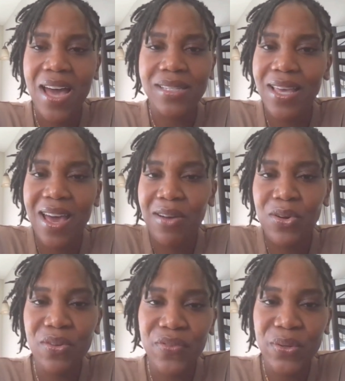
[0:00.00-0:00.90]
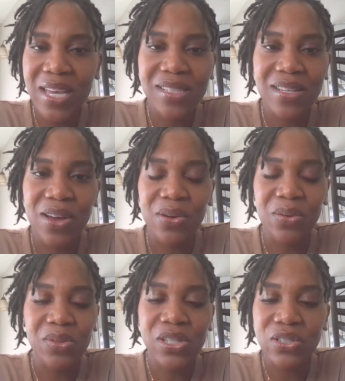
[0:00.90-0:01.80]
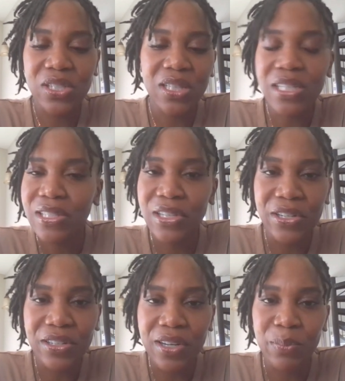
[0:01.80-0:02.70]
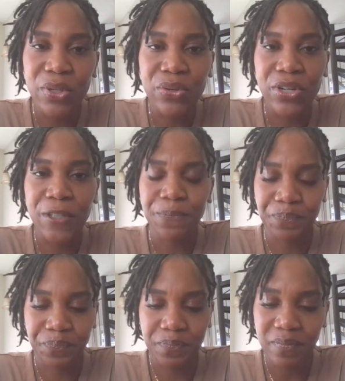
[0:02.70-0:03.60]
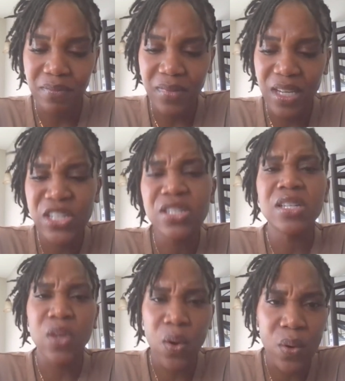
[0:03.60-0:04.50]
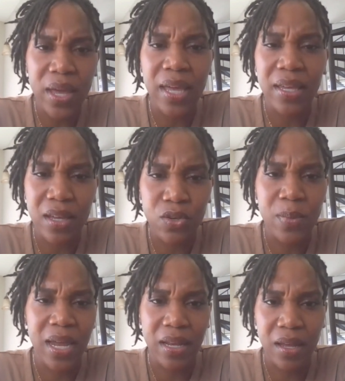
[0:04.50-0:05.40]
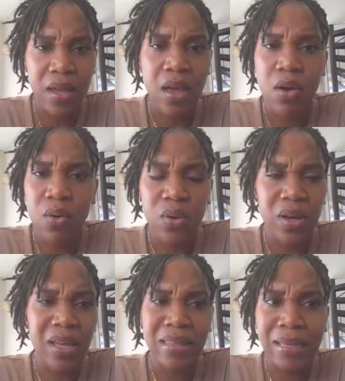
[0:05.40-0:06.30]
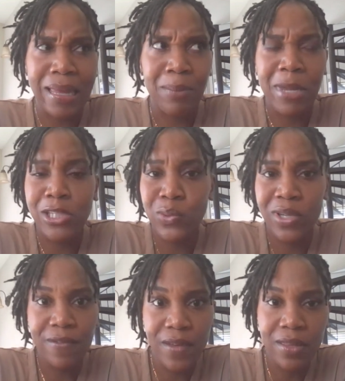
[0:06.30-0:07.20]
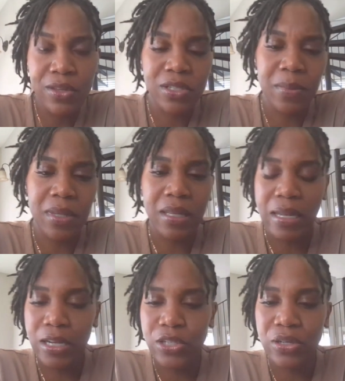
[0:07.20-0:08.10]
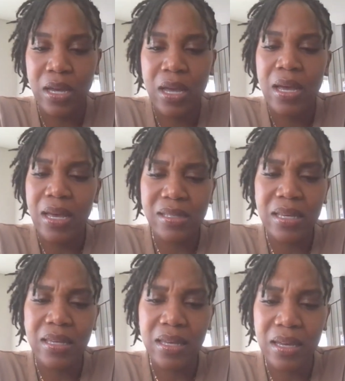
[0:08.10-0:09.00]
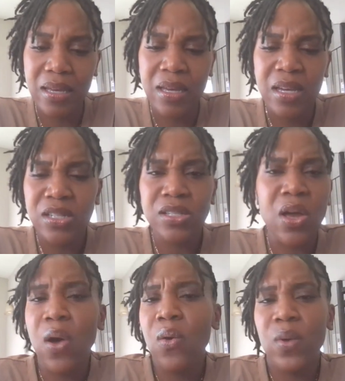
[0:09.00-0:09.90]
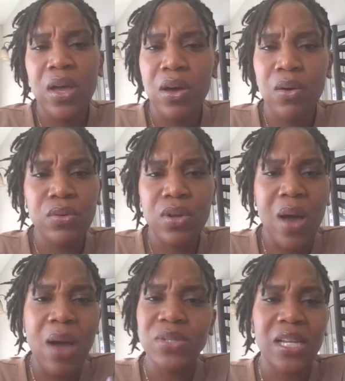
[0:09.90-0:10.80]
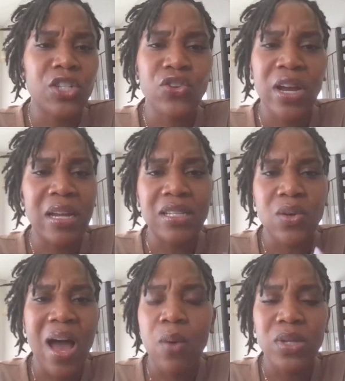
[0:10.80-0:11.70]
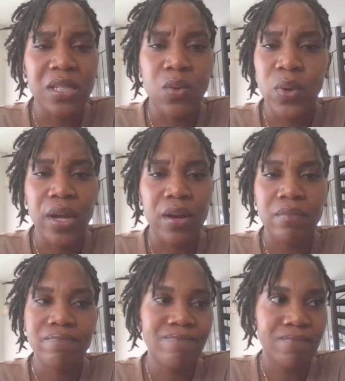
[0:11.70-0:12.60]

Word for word: I said, I don't know, a few days ago. So she looks in her computer and she says, oh, okay, yeah, you made it on I think like May 25th or something of that nature. I said, yeah. She's like, oh, well, you know, I was at a training, so I wasn't aware.